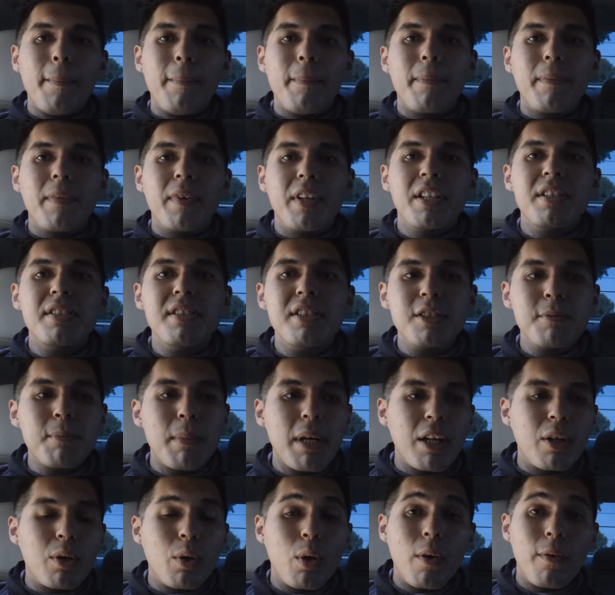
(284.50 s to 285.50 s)
This is
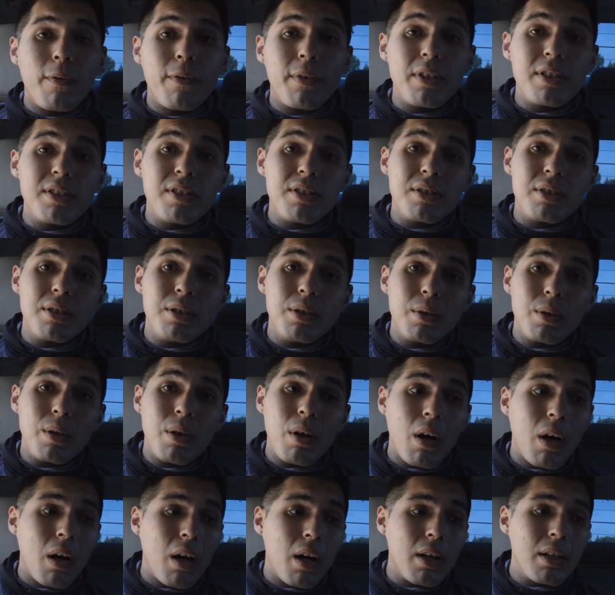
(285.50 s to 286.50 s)
my girlfriend's new
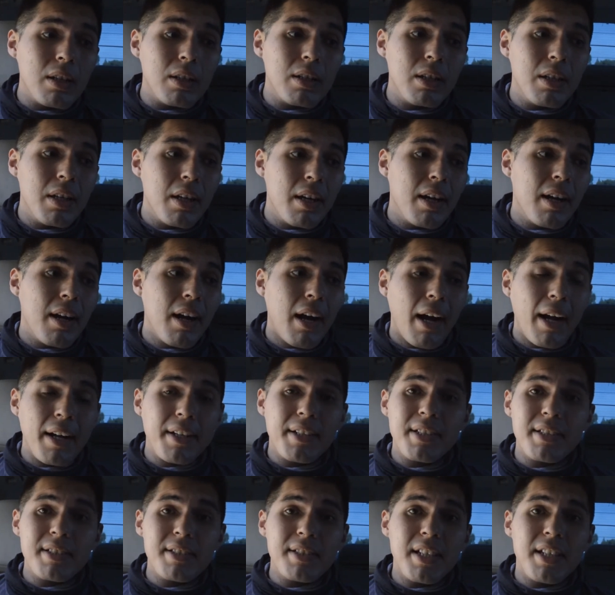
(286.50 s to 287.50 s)
car. I
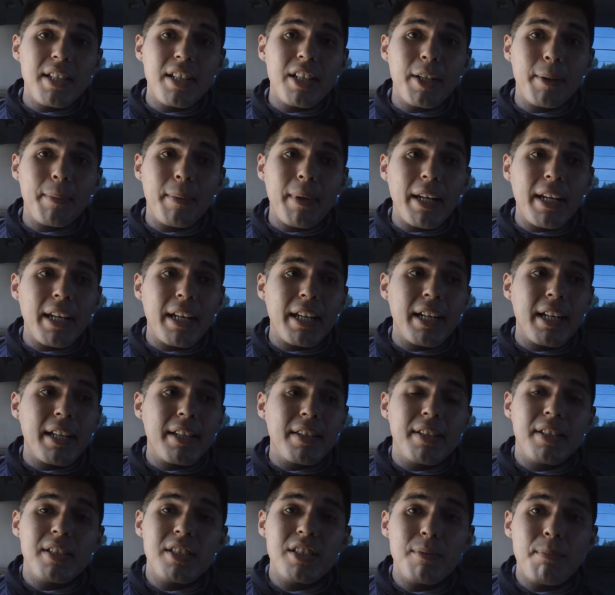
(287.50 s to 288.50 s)
just ended up getting it
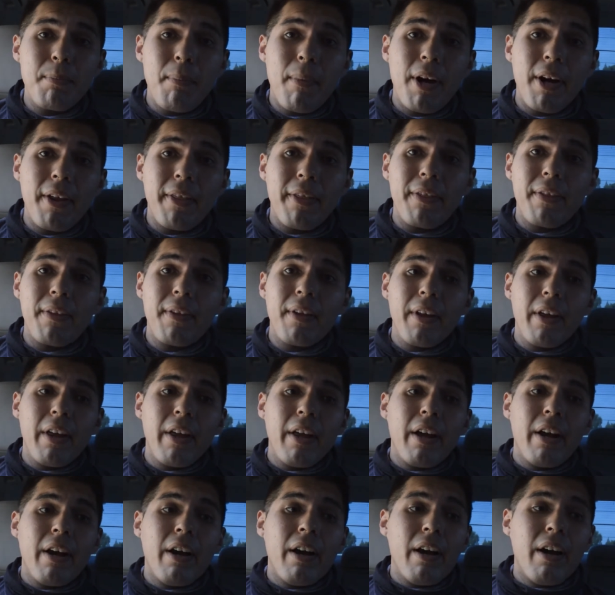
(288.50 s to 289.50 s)
this month.
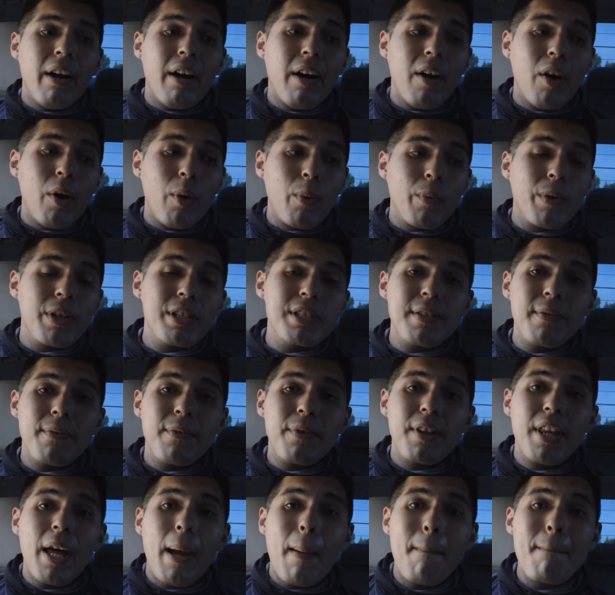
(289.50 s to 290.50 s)
Reason for
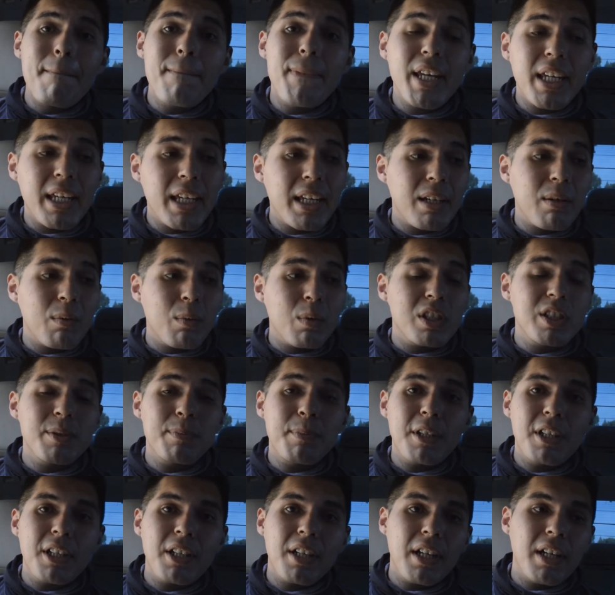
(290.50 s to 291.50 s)
that being was
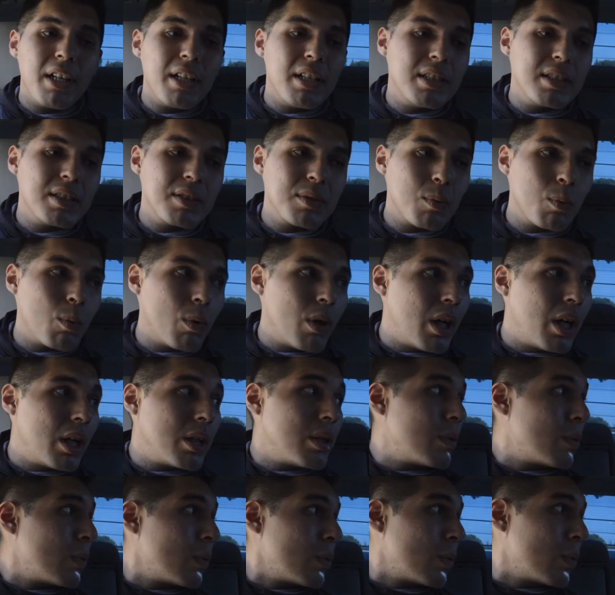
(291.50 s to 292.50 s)
because,
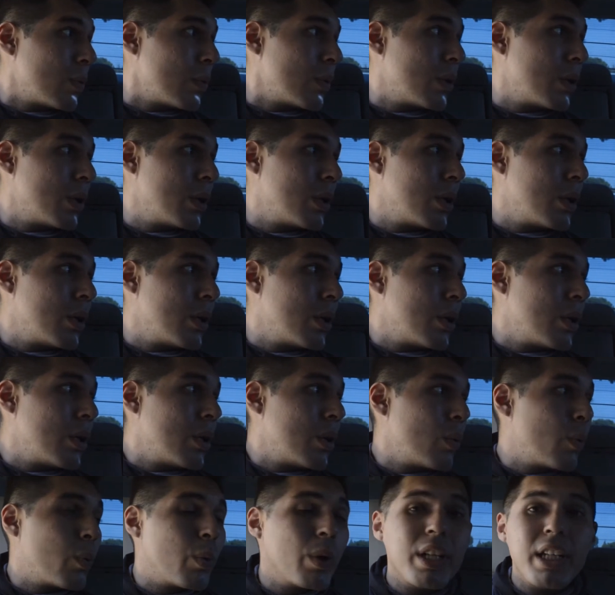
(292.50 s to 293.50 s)
one,
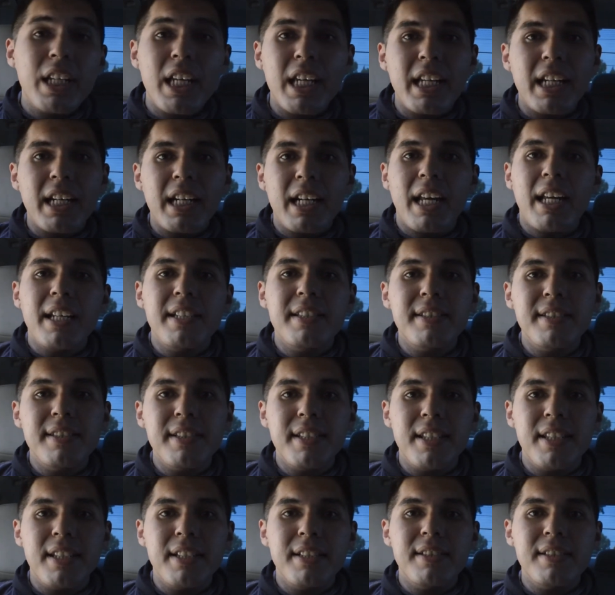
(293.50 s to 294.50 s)
we needed
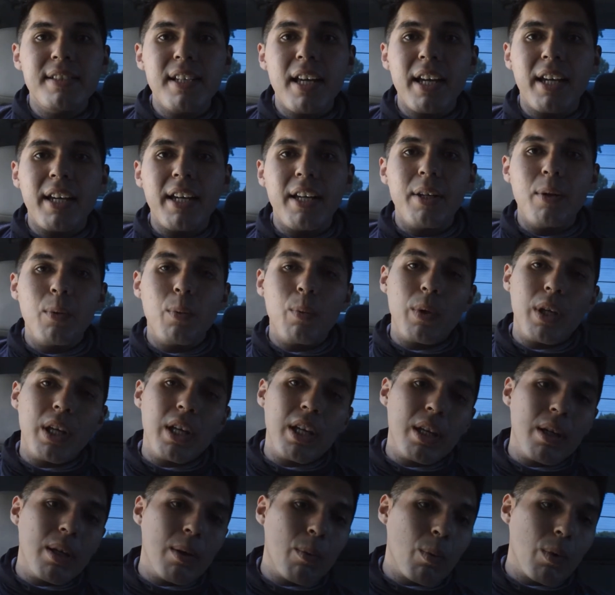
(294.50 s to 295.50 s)
AC. Second,
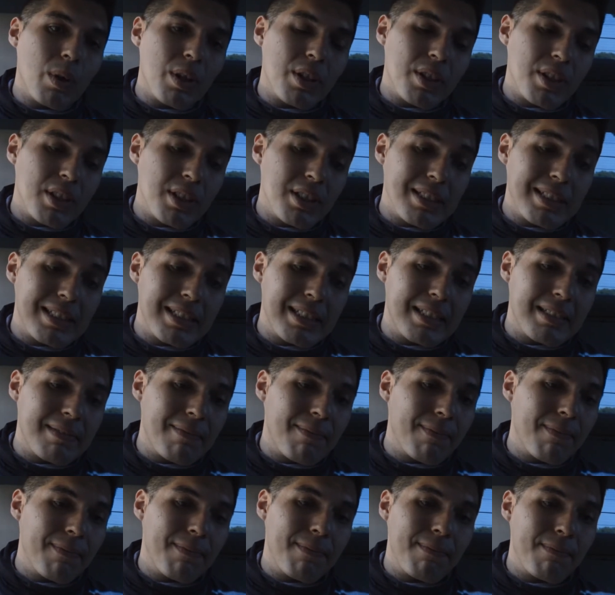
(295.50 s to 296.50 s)
we were just
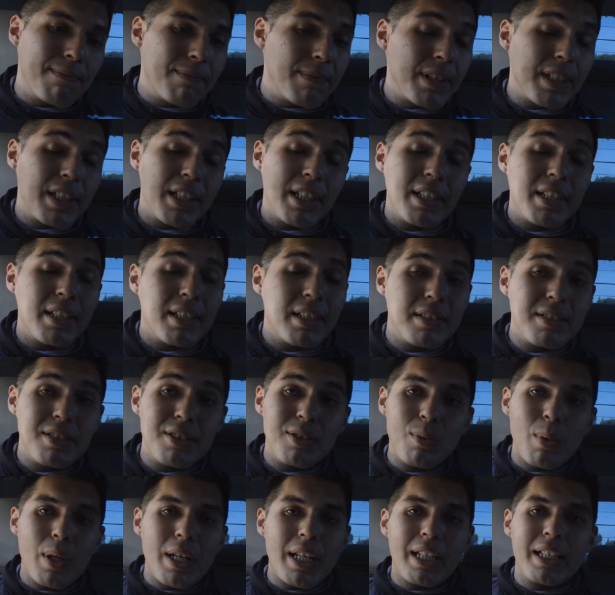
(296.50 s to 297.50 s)
freaking
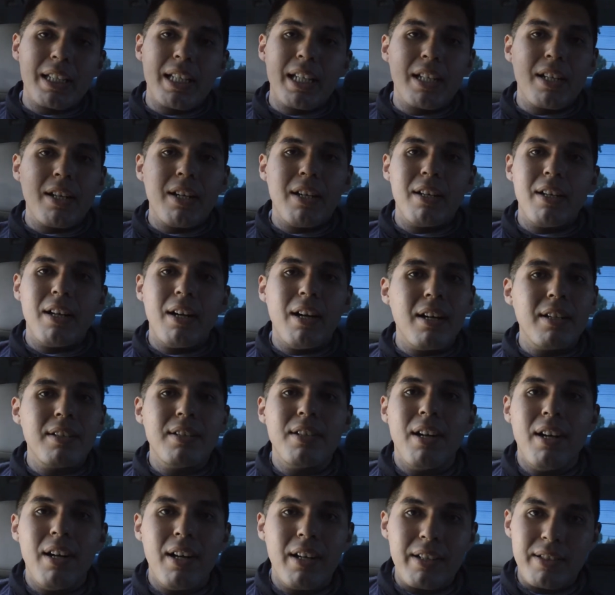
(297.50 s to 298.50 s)
sweating like hot
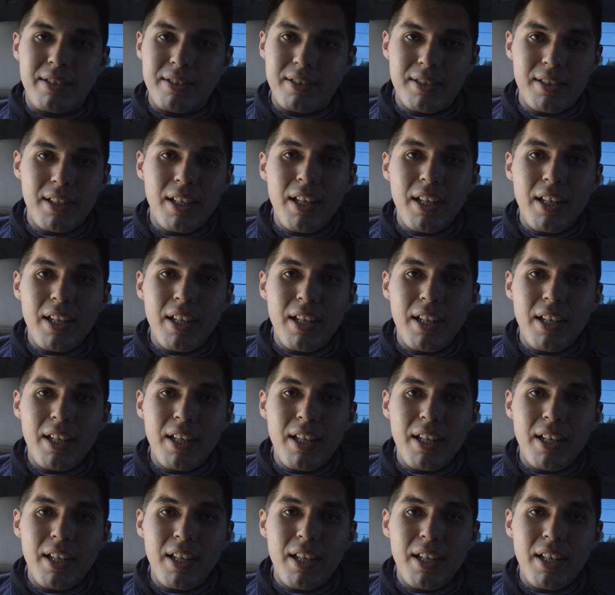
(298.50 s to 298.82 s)
dogs.